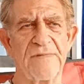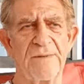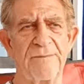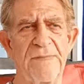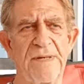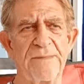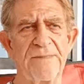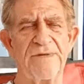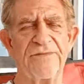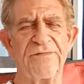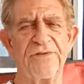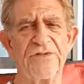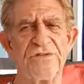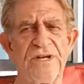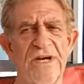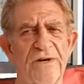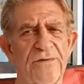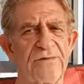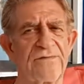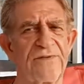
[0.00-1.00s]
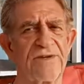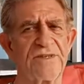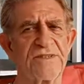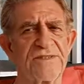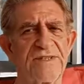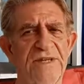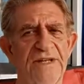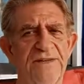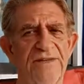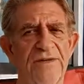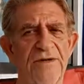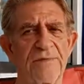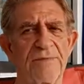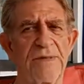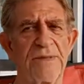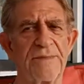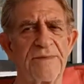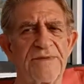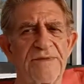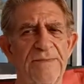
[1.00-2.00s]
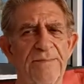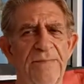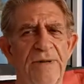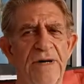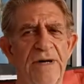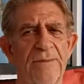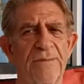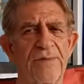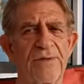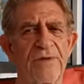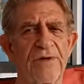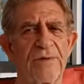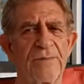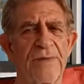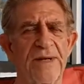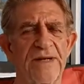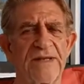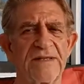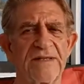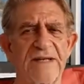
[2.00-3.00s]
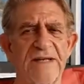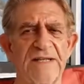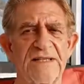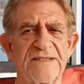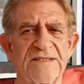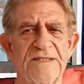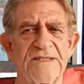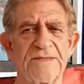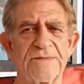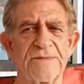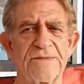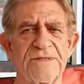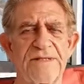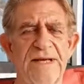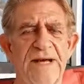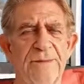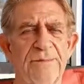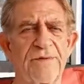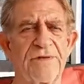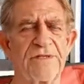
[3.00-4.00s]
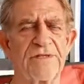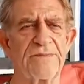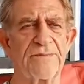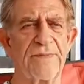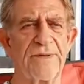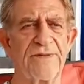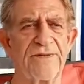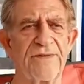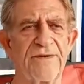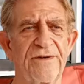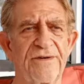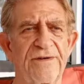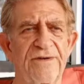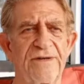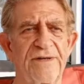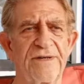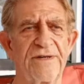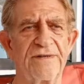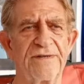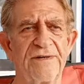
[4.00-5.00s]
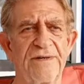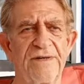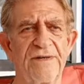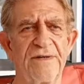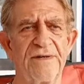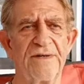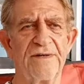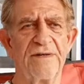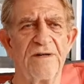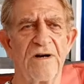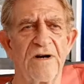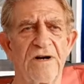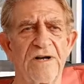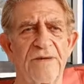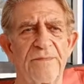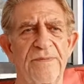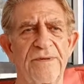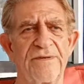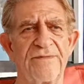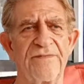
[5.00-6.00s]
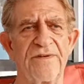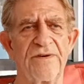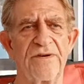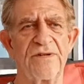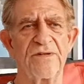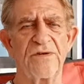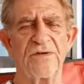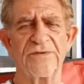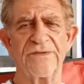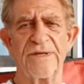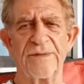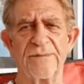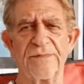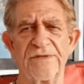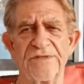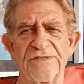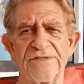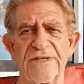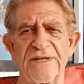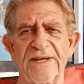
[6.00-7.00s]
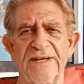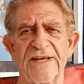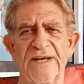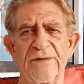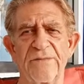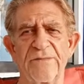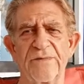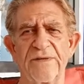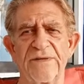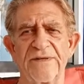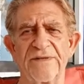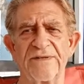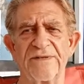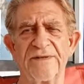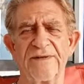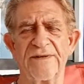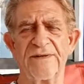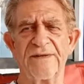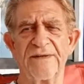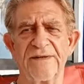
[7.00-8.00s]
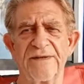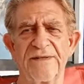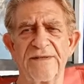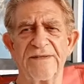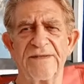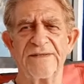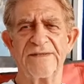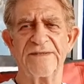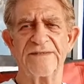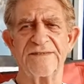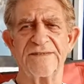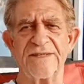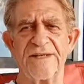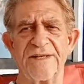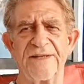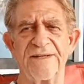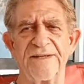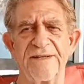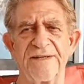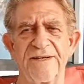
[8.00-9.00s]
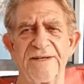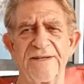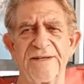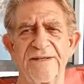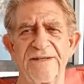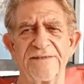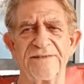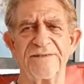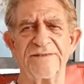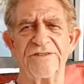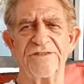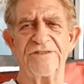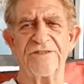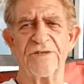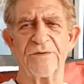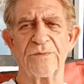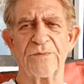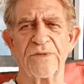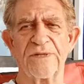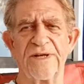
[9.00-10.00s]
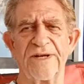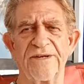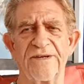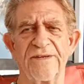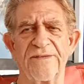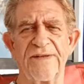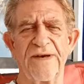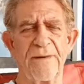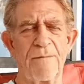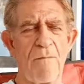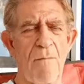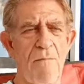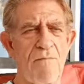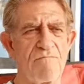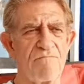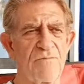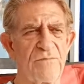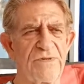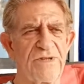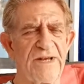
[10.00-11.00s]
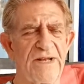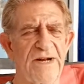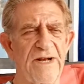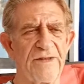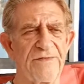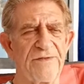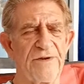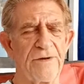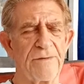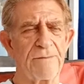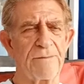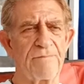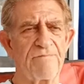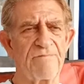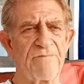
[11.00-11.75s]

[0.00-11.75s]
Maybe a few Jack Rebels out there, maybe some pompano. You might get lucky to see some snappers, but they're all going to be in very low numbers, and I can't really say you should rely on that when you get out there.